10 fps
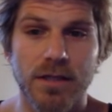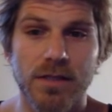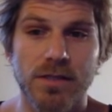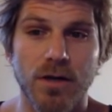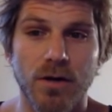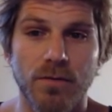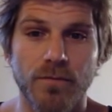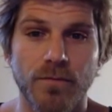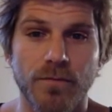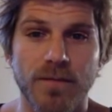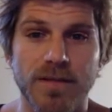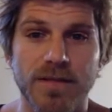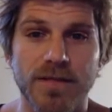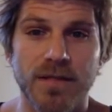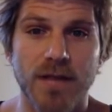So this
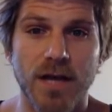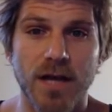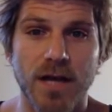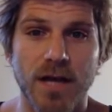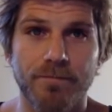is a